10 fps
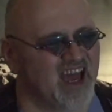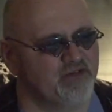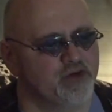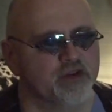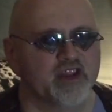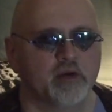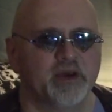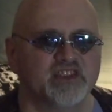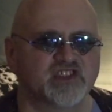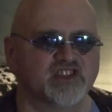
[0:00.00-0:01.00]
I have to do it in little
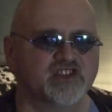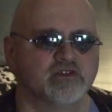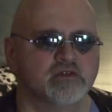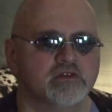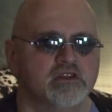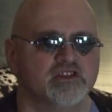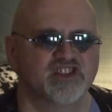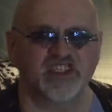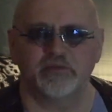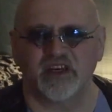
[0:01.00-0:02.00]
pieces,
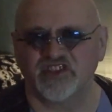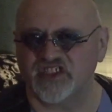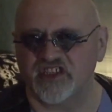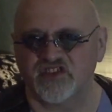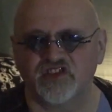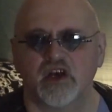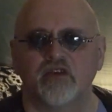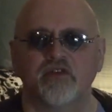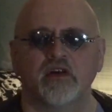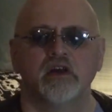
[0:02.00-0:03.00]
scene by scene
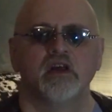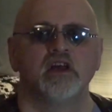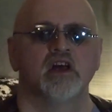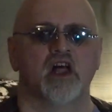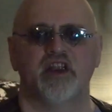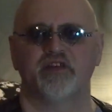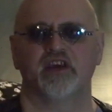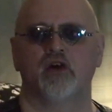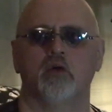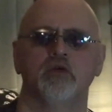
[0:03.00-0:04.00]
stuff. I'll never
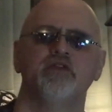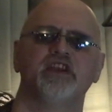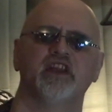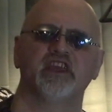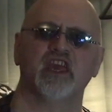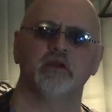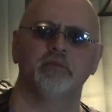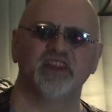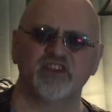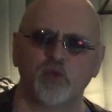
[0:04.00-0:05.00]
get a whole movie done again,
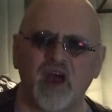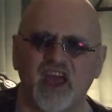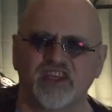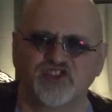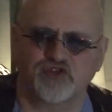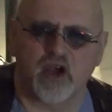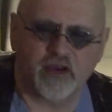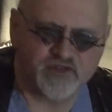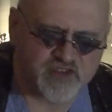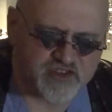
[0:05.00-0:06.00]
but that's why I strived